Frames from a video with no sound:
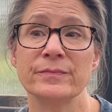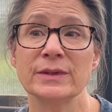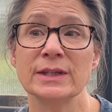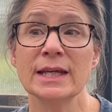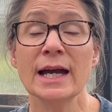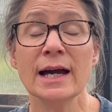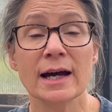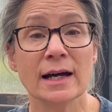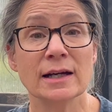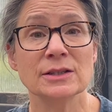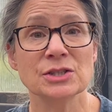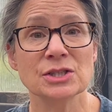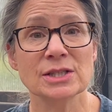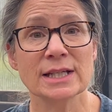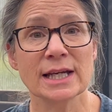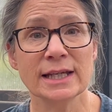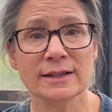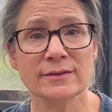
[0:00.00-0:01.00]
yeah,
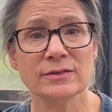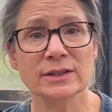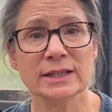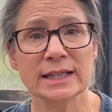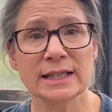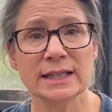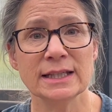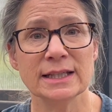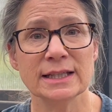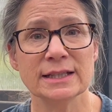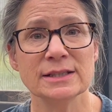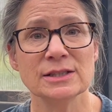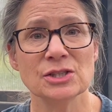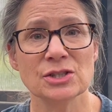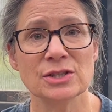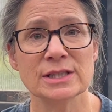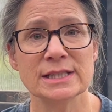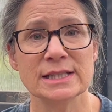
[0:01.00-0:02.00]
just kind of lean
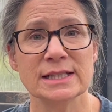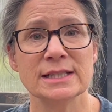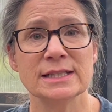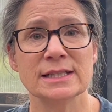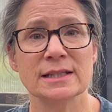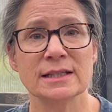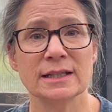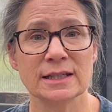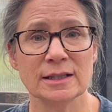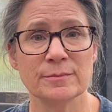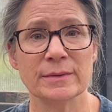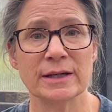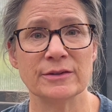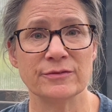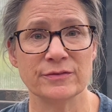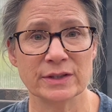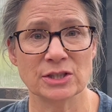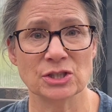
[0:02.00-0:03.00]
into the season in
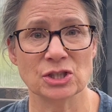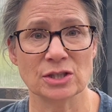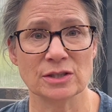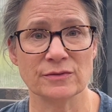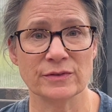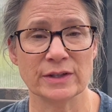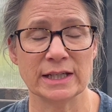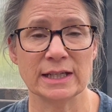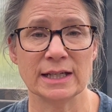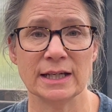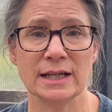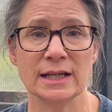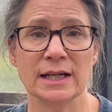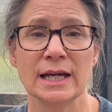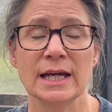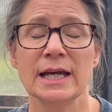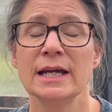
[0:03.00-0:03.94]
my fiction reading.